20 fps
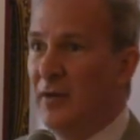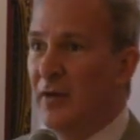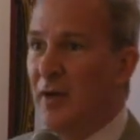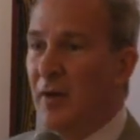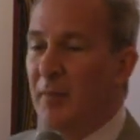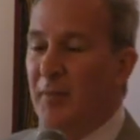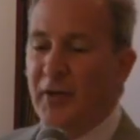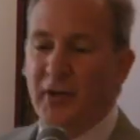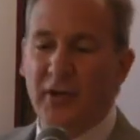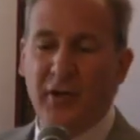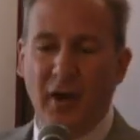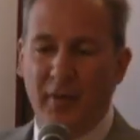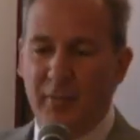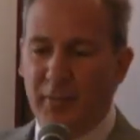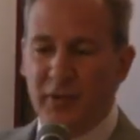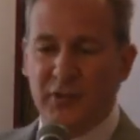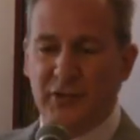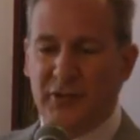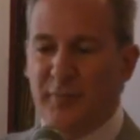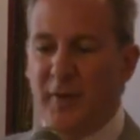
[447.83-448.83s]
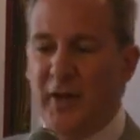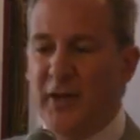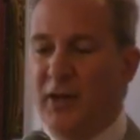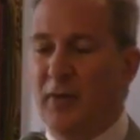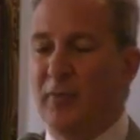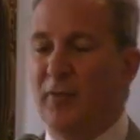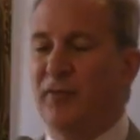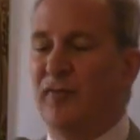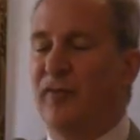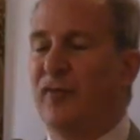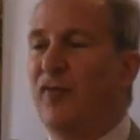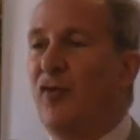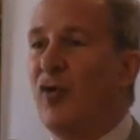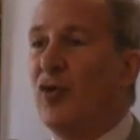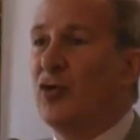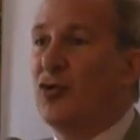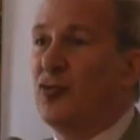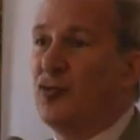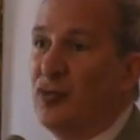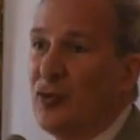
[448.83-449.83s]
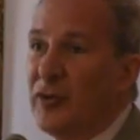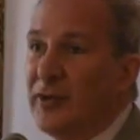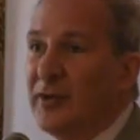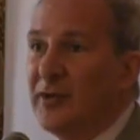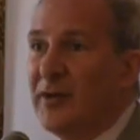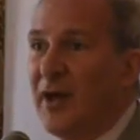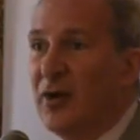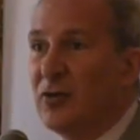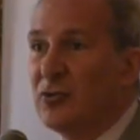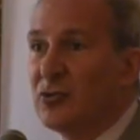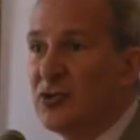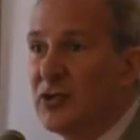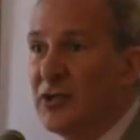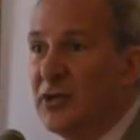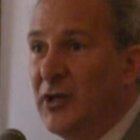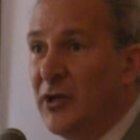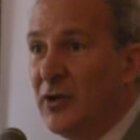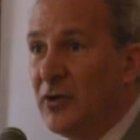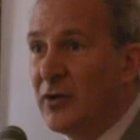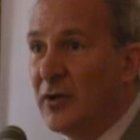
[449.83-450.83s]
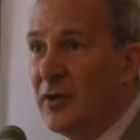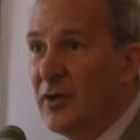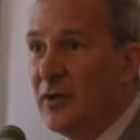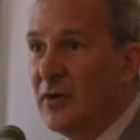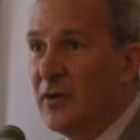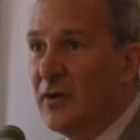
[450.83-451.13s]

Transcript: I mean, the government is spending almost $4 trillion a year.